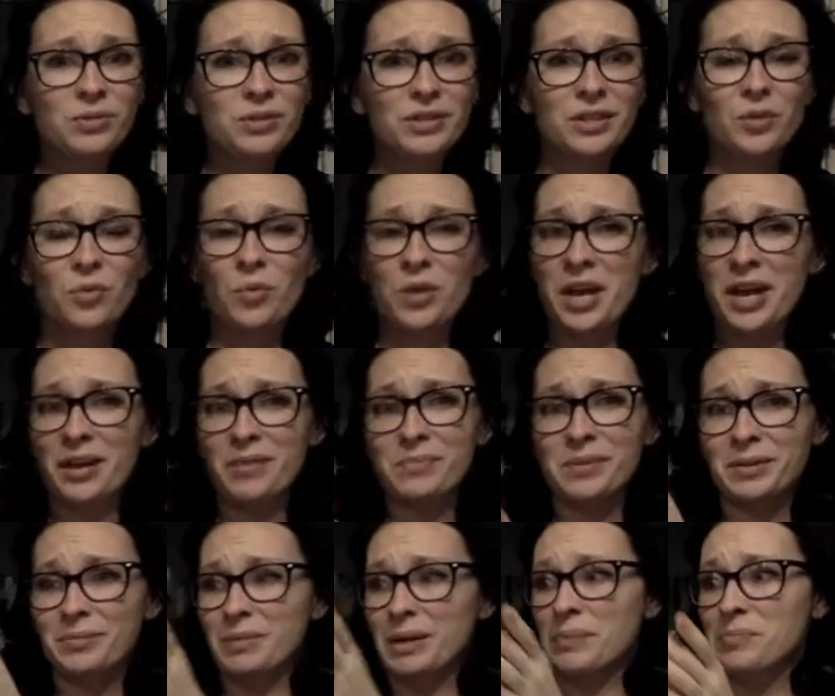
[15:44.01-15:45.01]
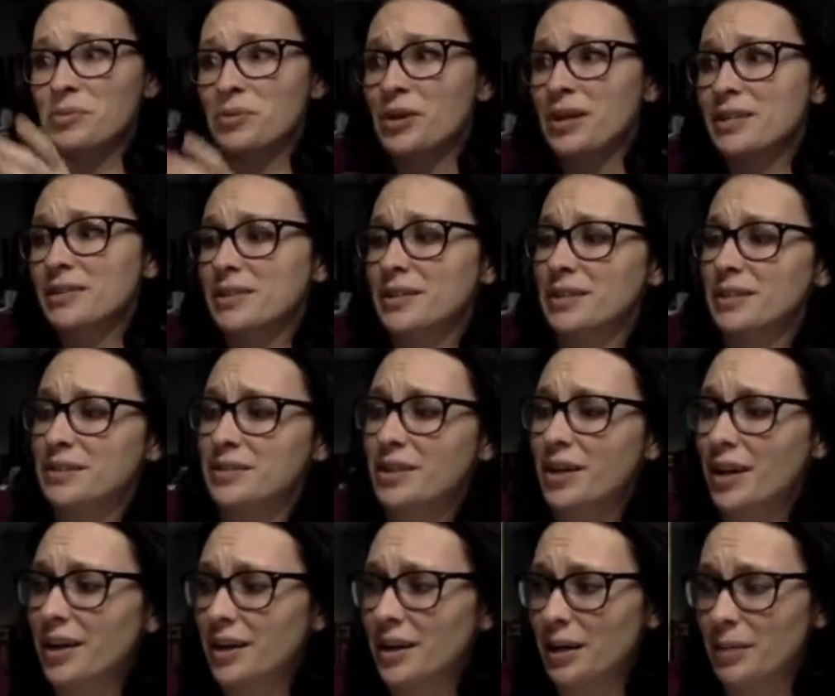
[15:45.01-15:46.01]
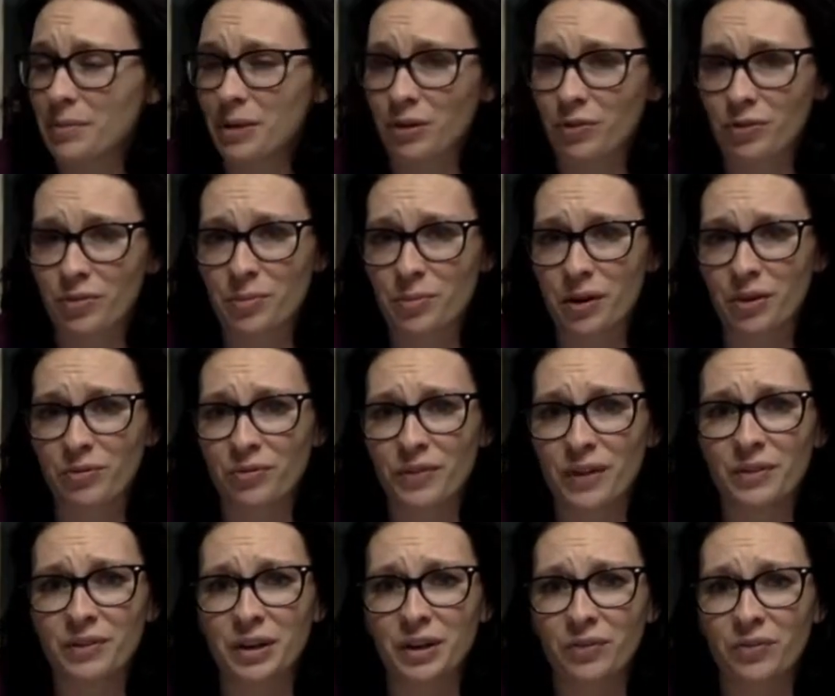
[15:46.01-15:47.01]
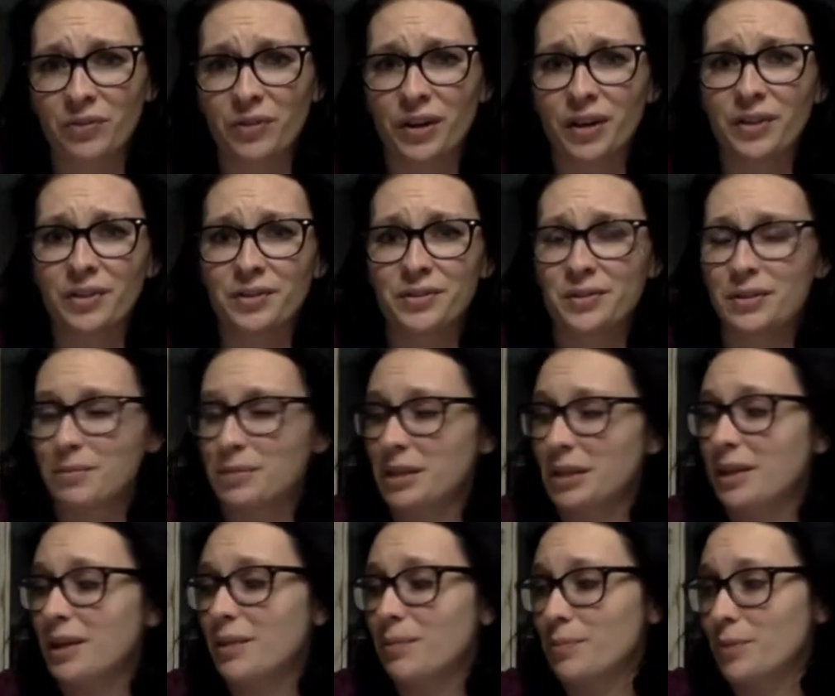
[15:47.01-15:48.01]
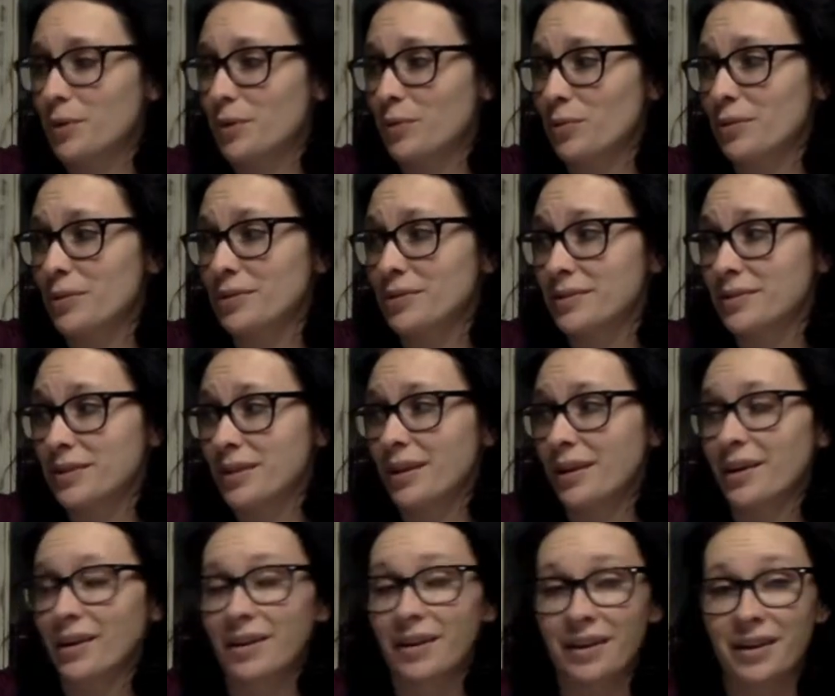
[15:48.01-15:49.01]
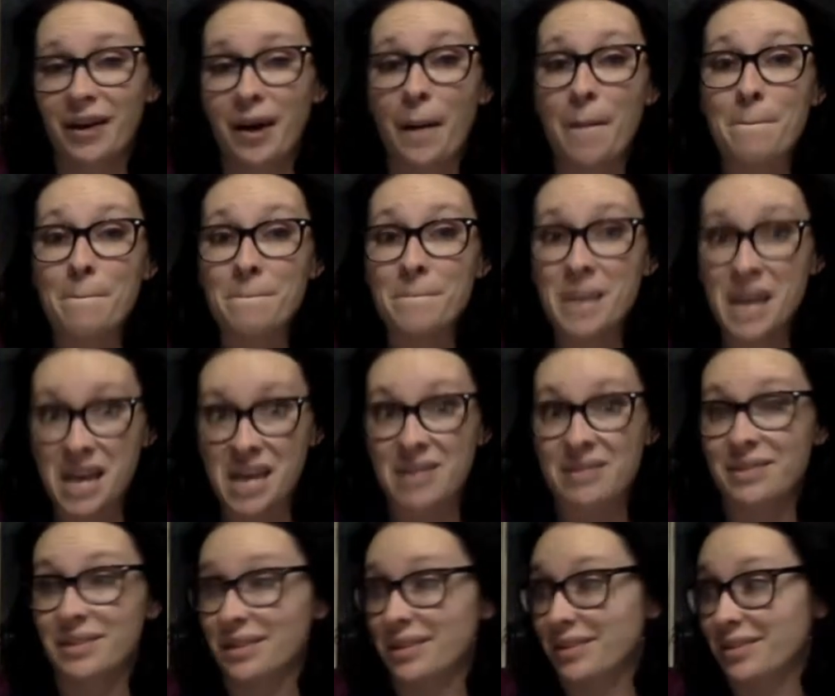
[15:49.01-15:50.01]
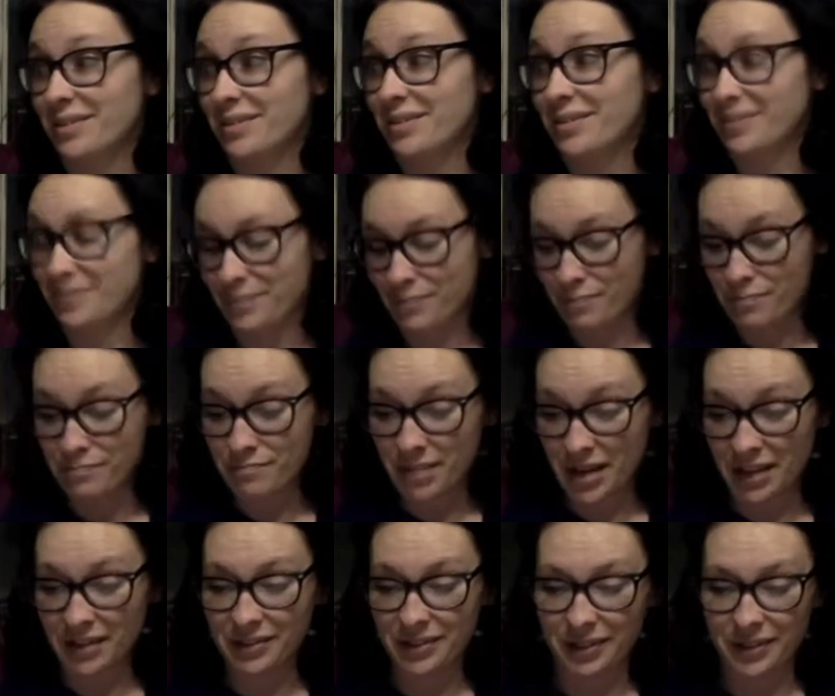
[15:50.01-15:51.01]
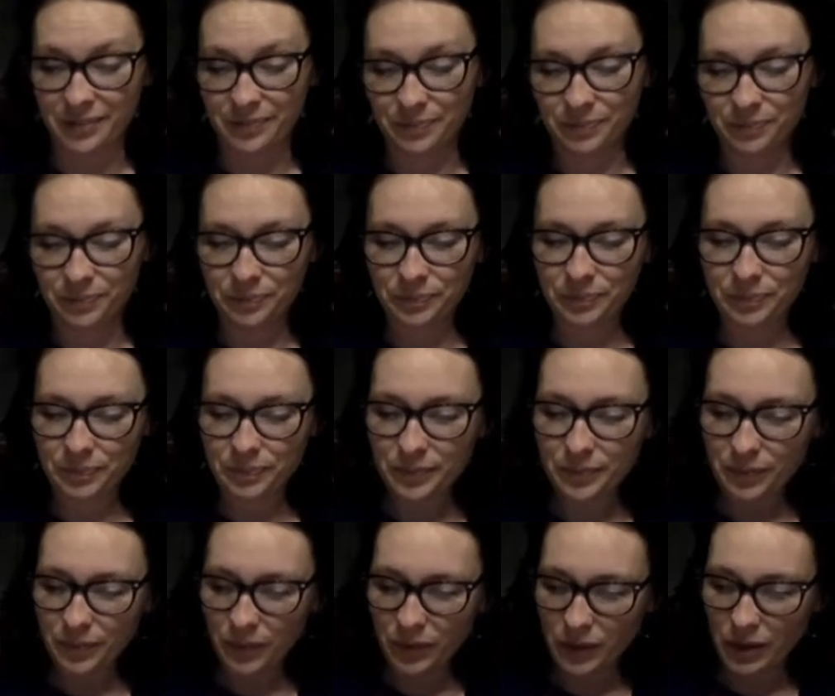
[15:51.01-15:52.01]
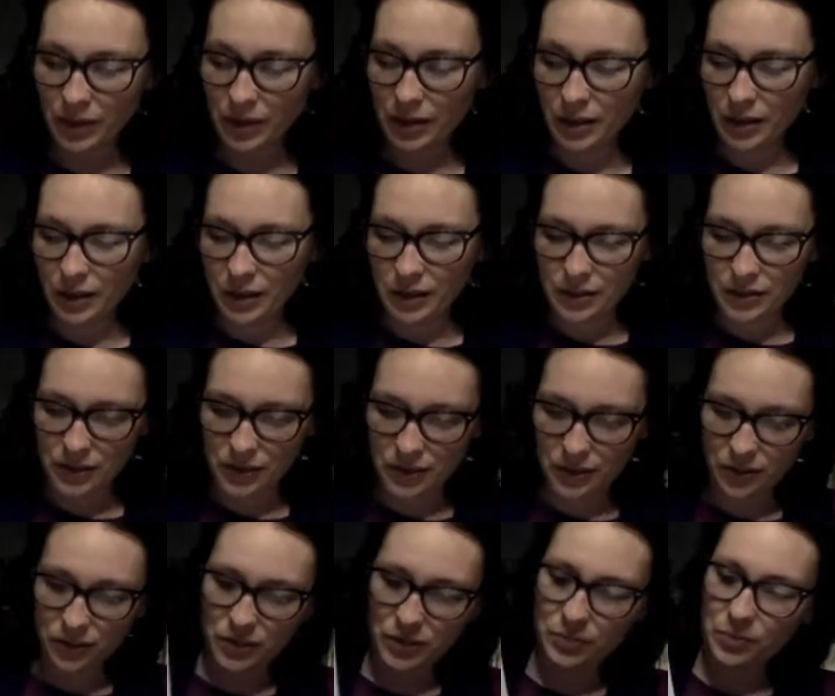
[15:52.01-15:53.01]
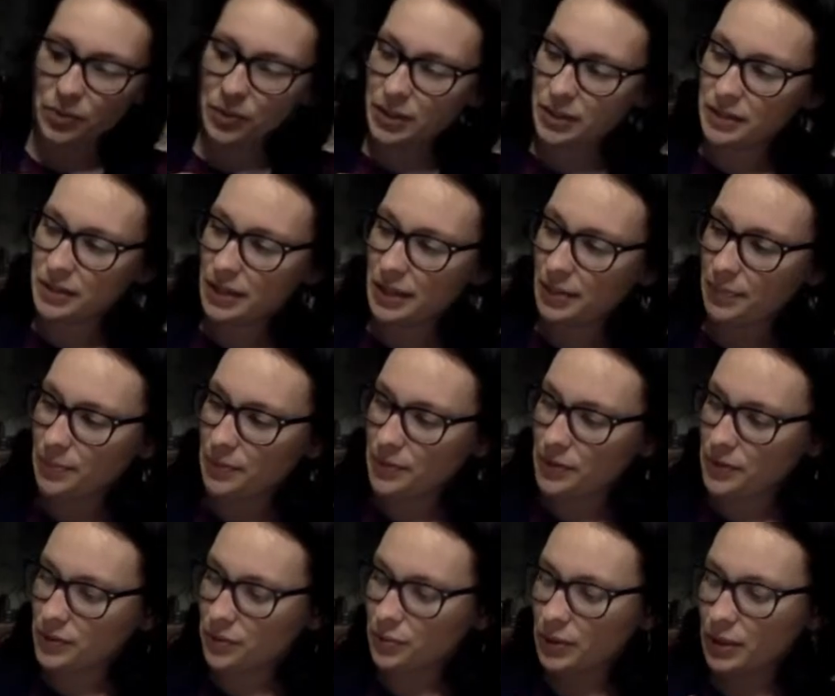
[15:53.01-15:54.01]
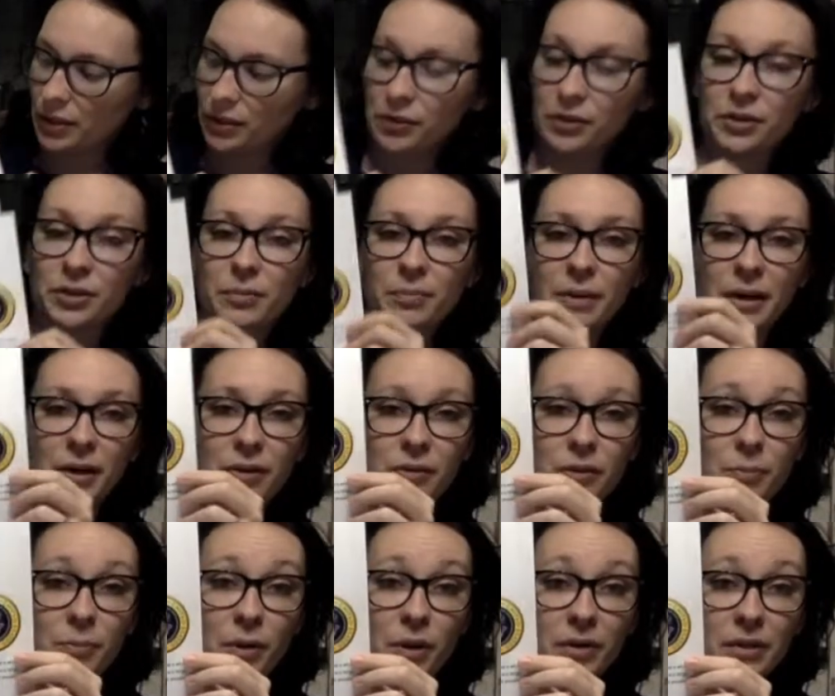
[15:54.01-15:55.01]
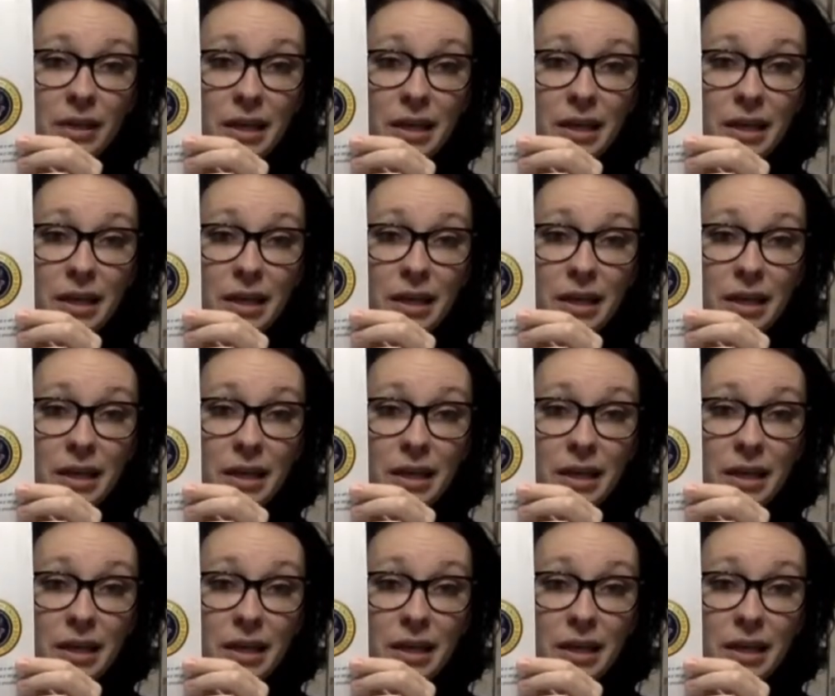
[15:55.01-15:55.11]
that we had been memorizing and talking about from our founding fathers. I mean, that book was amazing. Amazing. So some more examples. We learned about the bald